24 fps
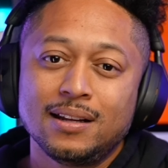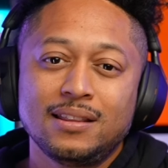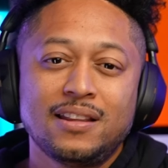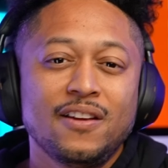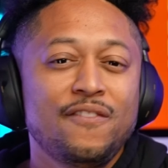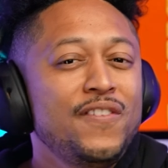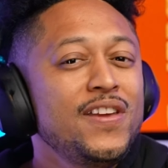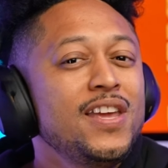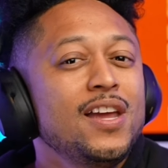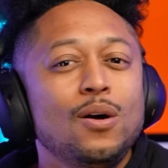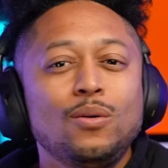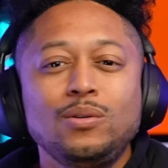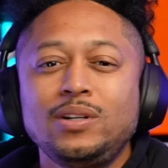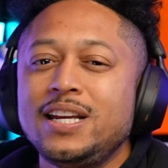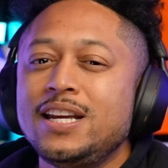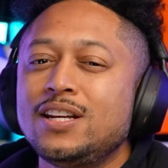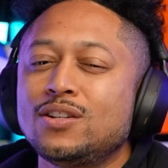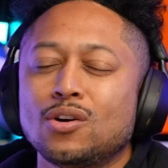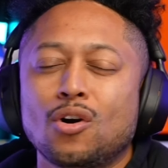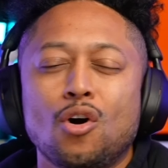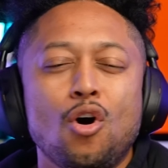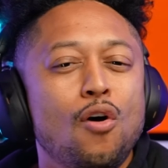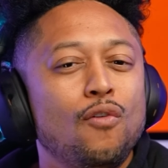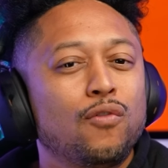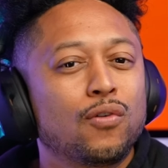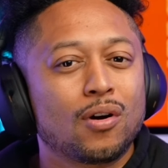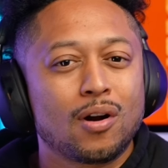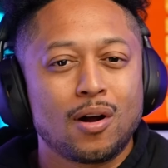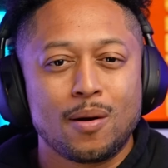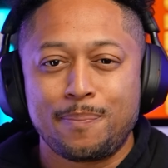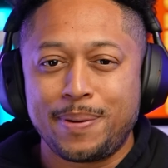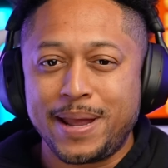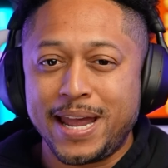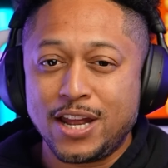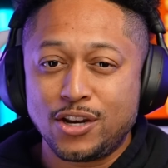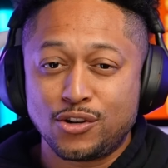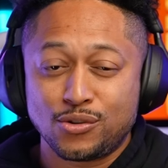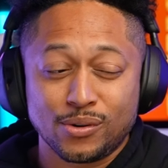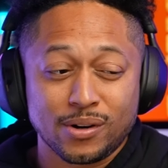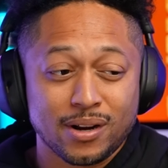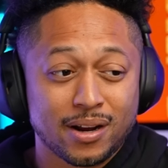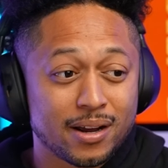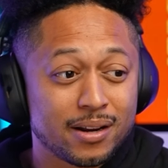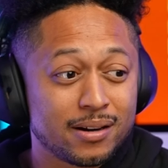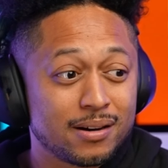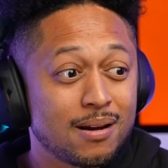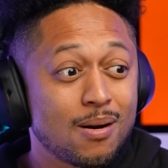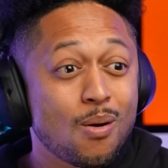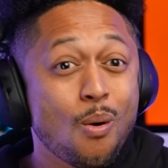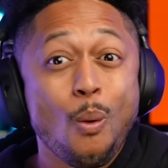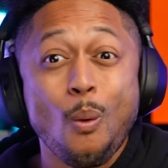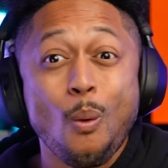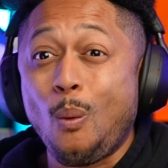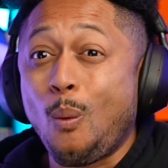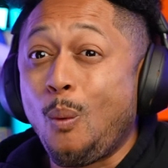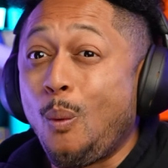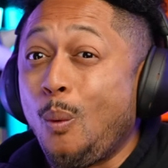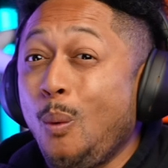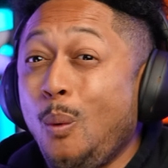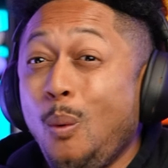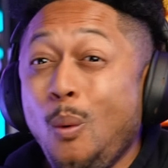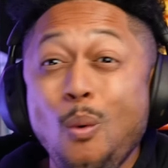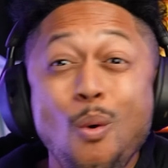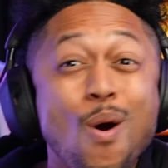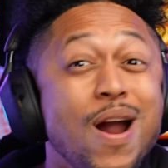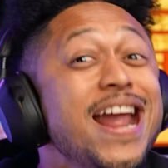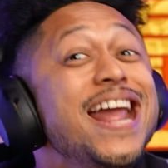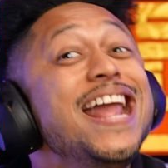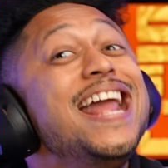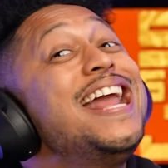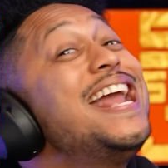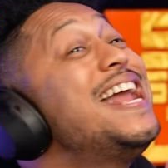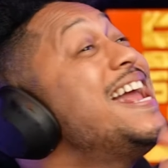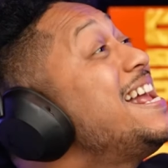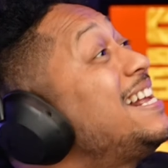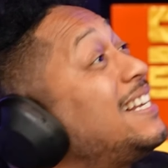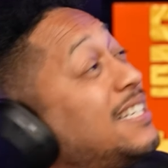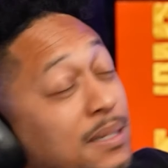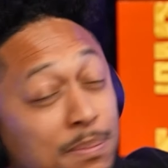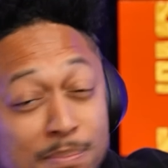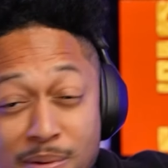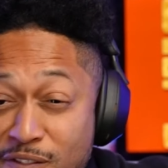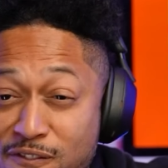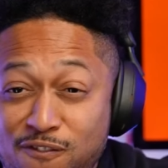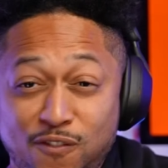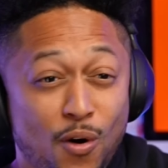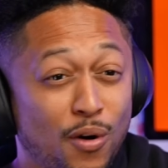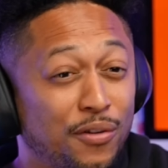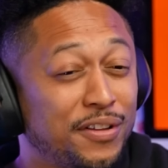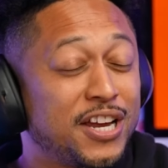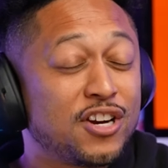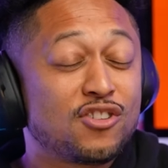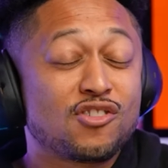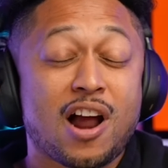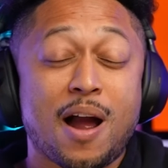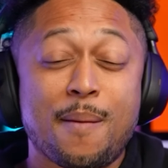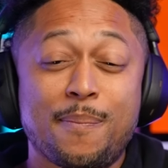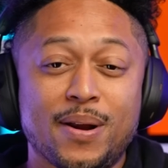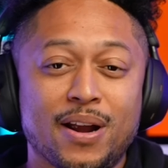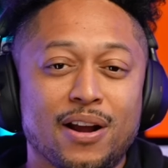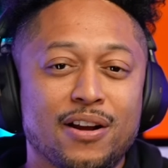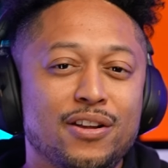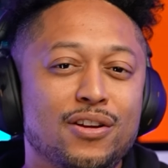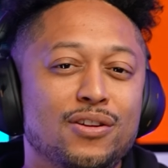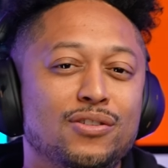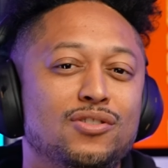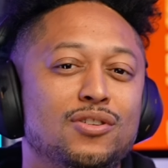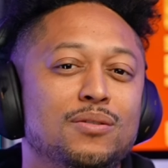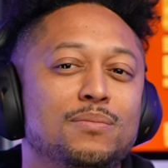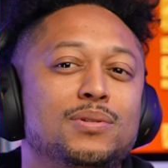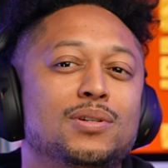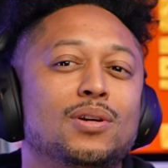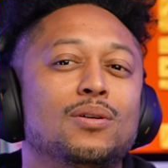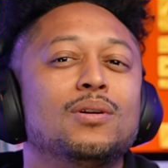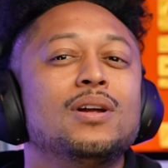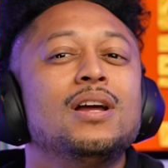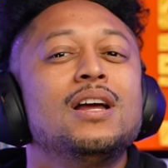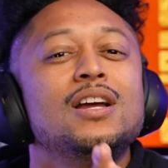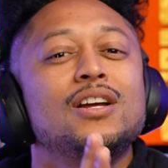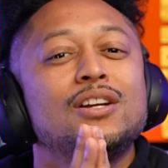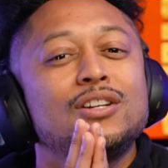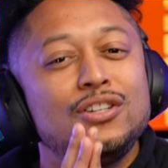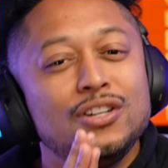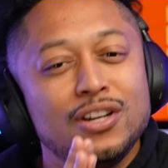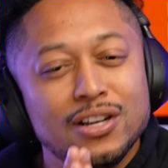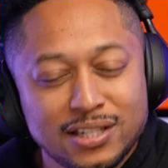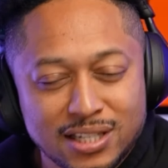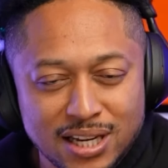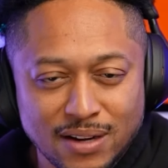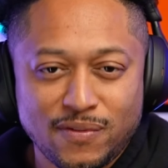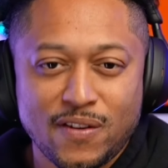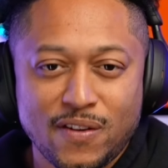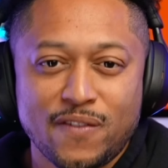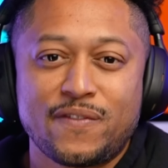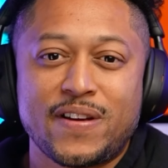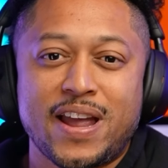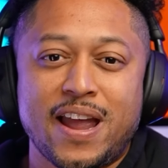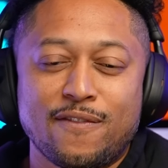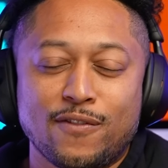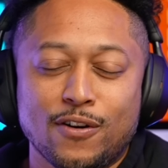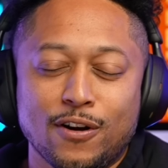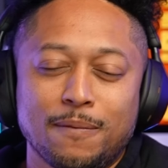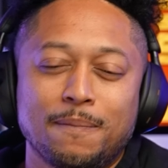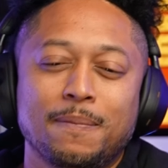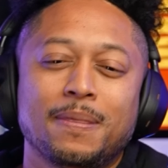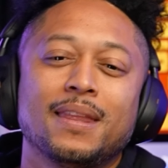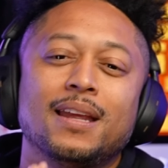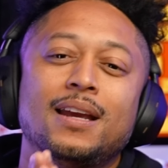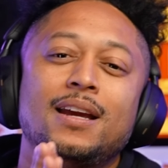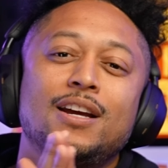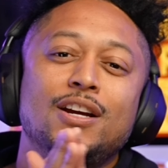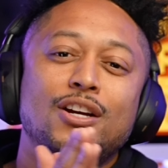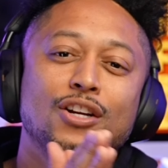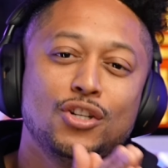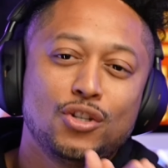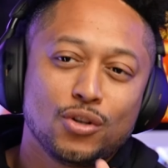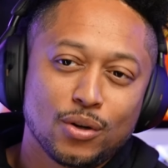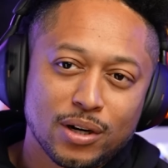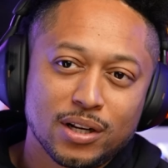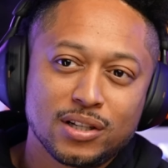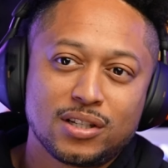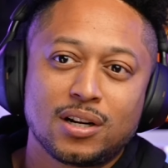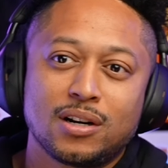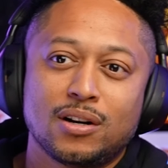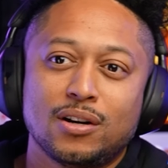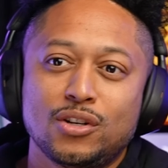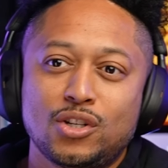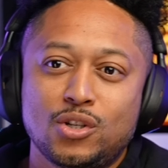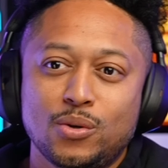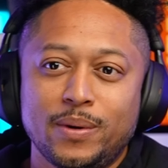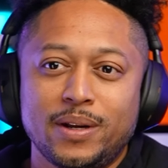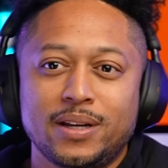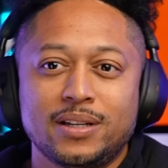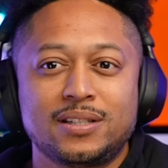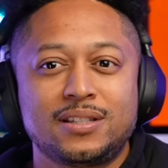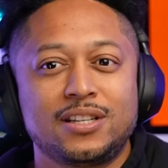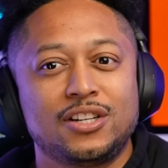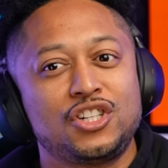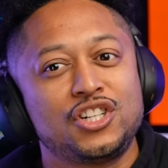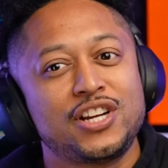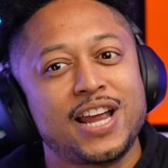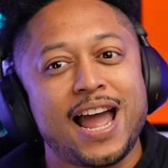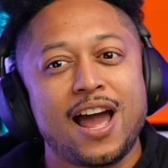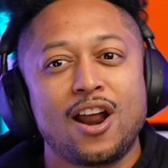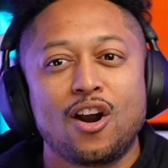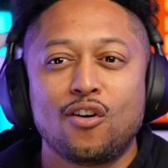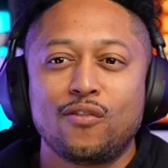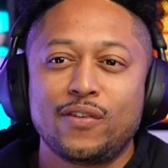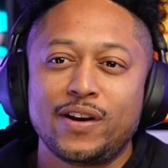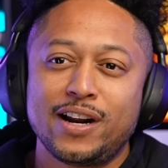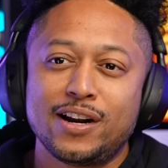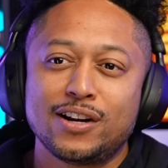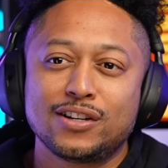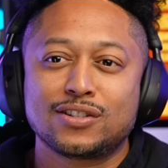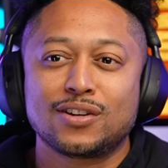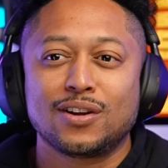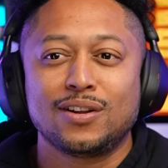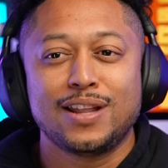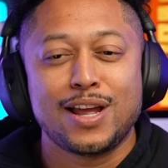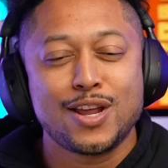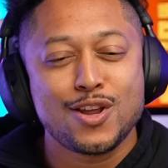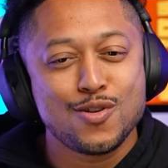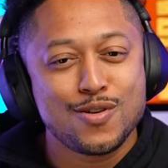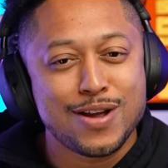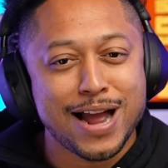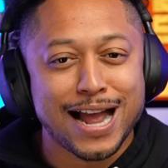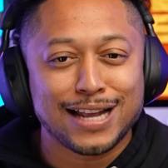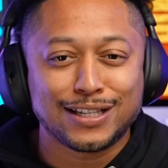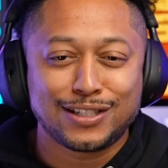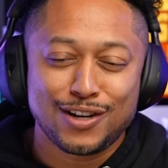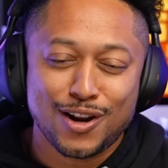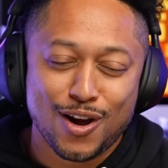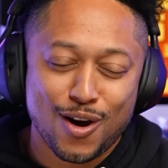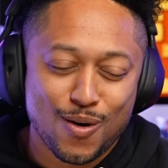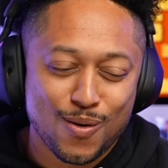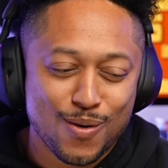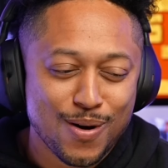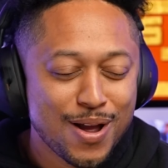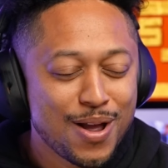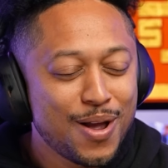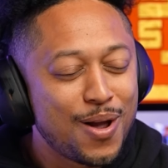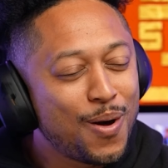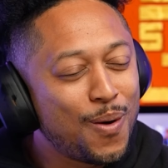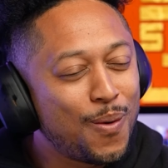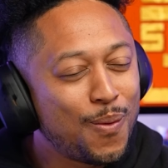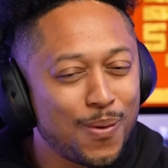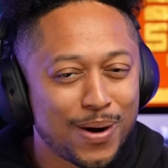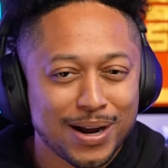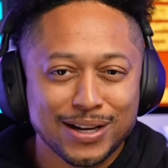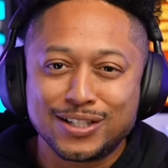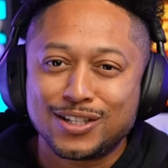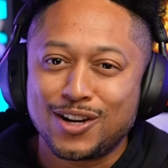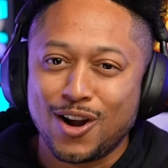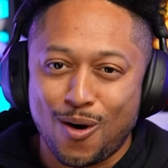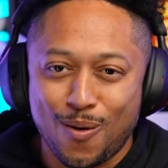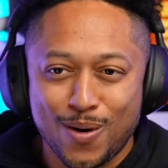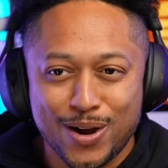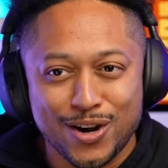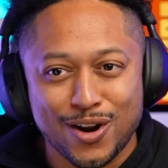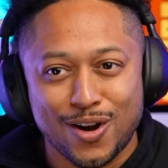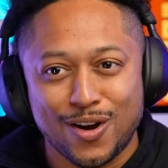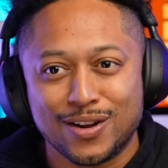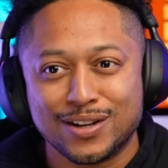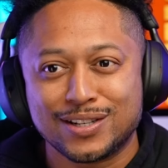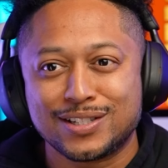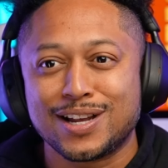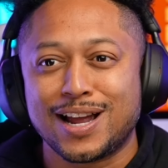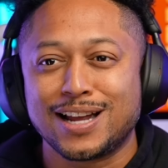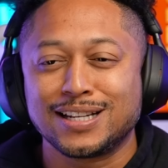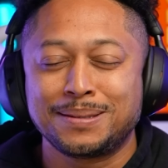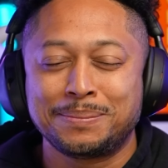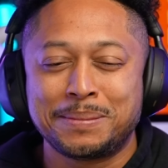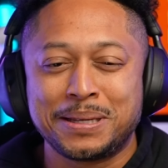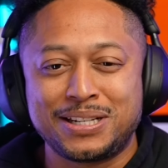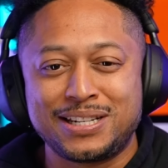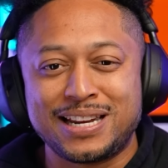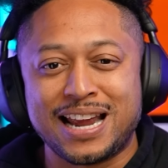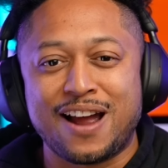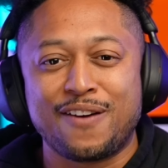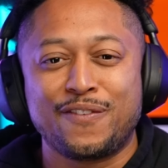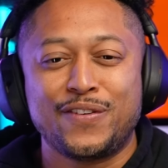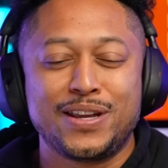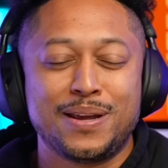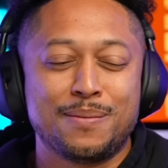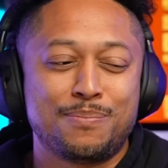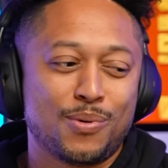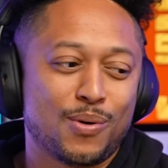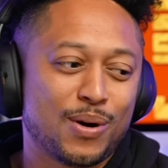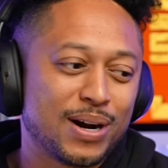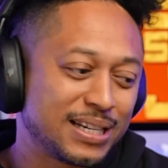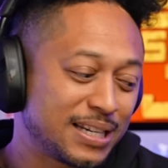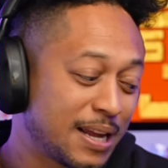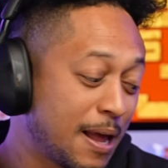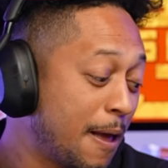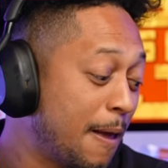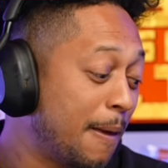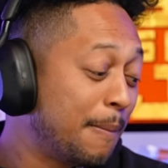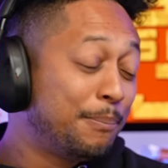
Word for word: The VODs are over on Patreon weeks before they drop here on YouTube. So do yourself a favor Join us here on Twitch. The chat over here is going to let you guys know what's going on. Sauce of the chat for you boys.